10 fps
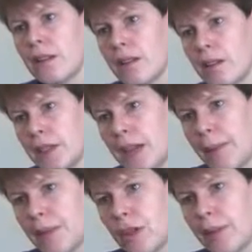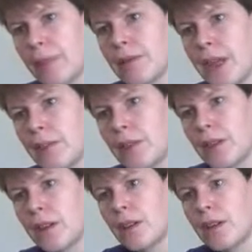the metabotrophic receptor
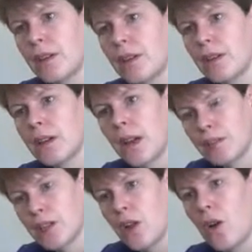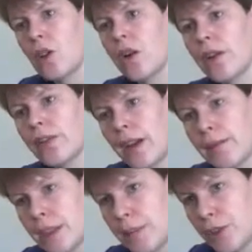comes along, that
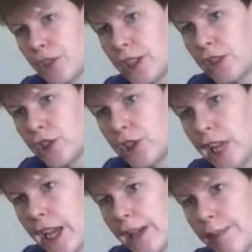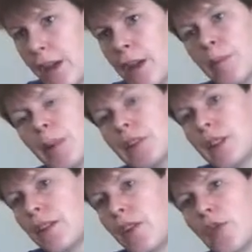receptor changes shape, but
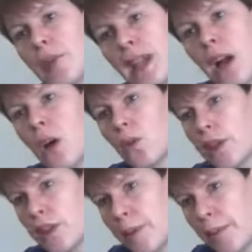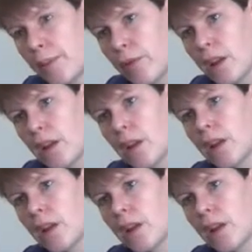instead of opening a hole in the membrane,